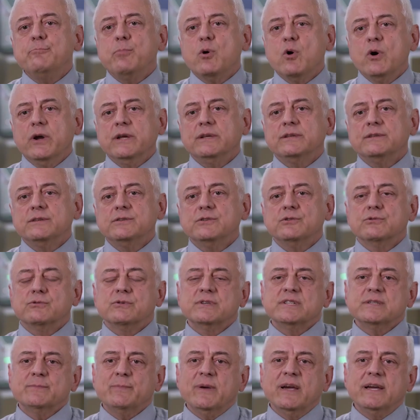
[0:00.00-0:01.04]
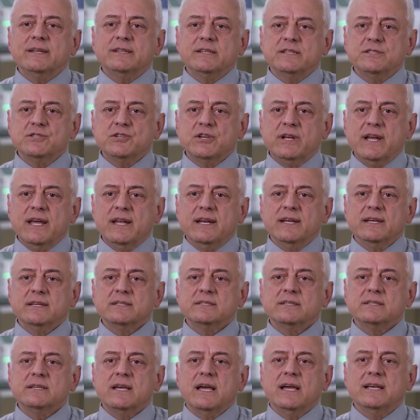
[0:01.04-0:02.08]
point to respect in
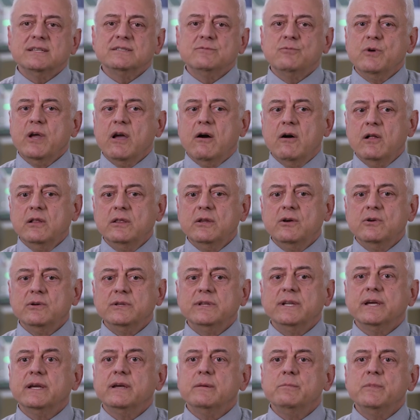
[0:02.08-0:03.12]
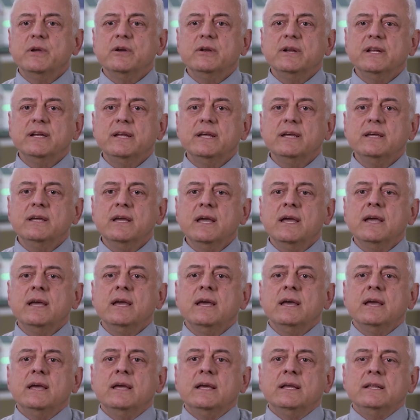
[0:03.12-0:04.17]
genetics. As we all know in the community,
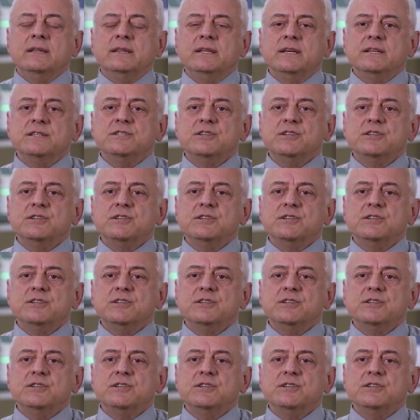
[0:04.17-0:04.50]
the